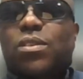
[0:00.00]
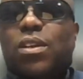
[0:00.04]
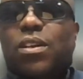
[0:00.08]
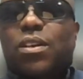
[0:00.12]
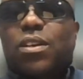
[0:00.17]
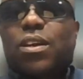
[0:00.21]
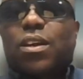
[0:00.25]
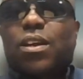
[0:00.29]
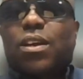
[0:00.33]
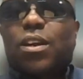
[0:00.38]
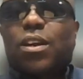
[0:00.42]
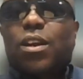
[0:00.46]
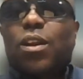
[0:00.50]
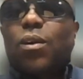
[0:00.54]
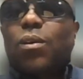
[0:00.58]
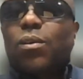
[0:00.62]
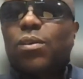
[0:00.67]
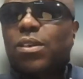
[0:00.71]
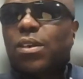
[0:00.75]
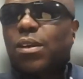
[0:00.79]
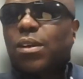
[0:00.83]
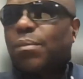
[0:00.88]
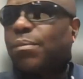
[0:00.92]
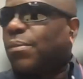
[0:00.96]
that are long
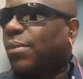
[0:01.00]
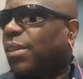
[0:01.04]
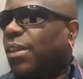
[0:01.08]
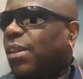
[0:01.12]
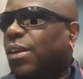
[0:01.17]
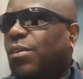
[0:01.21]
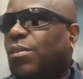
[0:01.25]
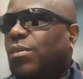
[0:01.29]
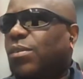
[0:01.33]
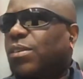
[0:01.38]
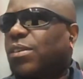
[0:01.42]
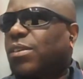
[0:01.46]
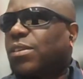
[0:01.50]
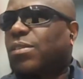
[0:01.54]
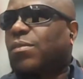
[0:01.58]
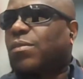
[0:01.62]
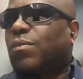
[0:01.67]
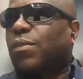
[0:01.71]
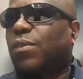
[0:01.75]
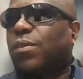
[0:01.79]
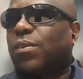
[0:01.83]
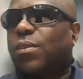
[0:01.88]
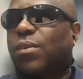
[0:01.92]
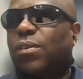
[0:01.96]
term. They are not just
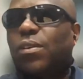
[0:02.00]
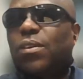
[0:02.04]
for